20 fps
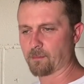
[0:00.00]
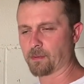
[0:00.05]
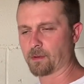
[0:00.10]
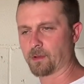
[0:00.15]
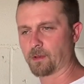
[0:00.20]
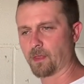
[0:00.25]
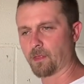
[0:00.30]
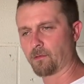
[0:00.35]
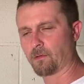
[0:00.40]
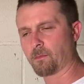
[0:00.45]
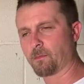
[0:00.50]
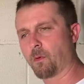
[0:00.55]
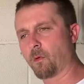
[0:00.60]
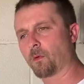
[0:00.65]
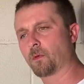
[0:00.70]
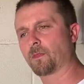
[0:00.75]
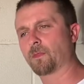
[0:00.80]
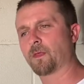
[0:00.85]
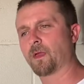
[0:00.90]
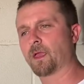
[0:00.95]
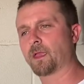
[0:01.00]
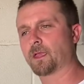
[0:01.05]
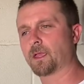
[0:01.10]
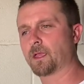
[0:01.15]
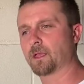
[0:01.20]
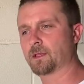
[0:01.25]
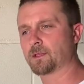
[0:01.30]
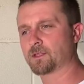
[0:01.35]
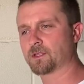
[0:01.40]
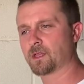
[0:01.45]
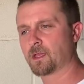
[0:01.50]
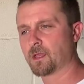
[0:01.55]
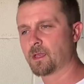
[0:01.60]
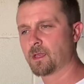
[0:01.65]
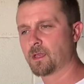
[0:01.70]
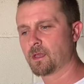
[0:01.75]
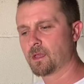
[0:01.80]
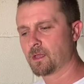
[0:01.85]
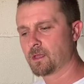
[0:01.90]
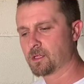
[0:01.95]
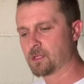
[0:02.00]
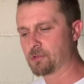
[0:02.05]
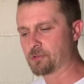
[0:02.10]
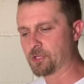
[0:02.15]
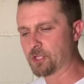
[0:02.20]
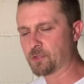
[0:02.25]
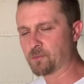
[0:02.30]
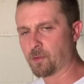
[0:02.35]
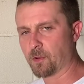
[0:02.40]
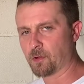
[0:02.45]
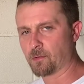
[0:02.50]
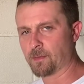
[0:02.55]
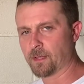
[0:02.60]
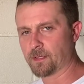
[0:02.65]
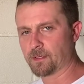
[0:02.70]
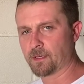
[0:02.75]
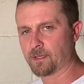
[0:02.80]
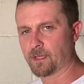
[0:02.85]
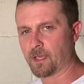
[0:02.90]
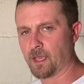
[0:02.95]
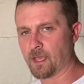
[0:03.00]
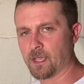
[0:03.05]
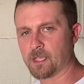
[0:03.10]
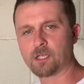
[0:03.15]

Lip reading: But another important thing is you just put them in today.